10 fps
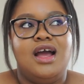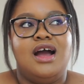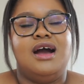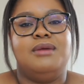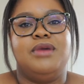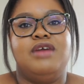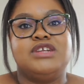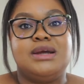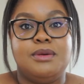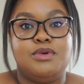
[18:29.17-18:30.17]
Every
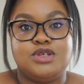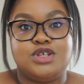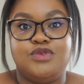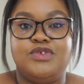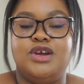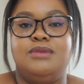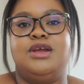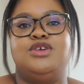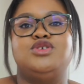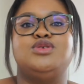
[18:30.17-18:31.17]
time I post a new video on my
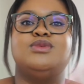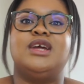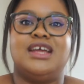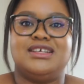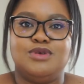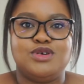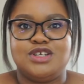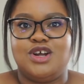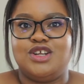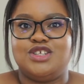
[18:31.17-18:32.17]
YouTube, it gets
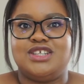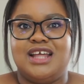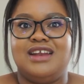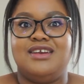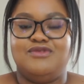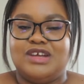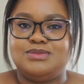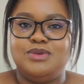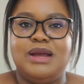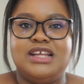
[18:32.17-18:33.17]
posted onto that
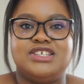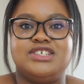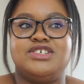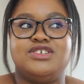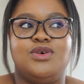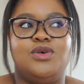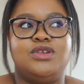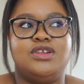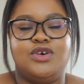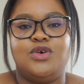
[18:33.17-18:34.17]
Facebook page. It's just
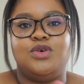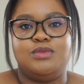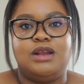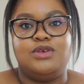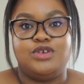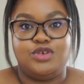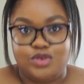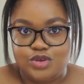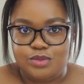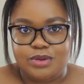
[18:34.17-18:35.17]
called Nicole Khumalo
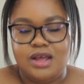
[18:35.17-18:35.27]
YouTube.